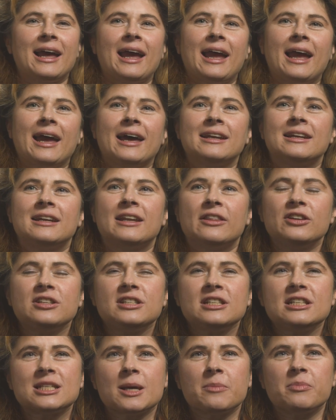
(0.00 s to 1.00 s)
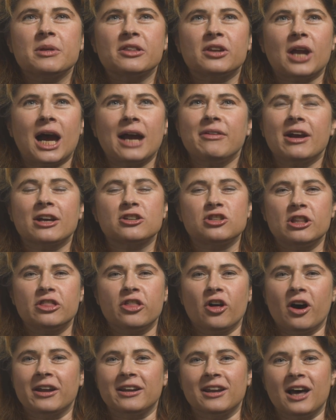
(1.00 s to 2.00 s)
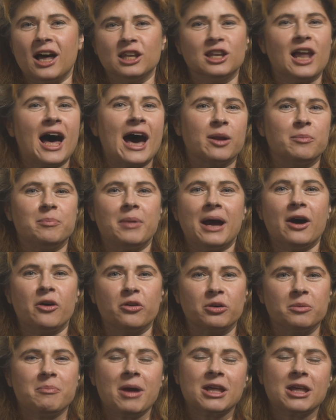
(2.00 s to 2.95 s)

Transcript: And this is something that I've actually thought a lot about.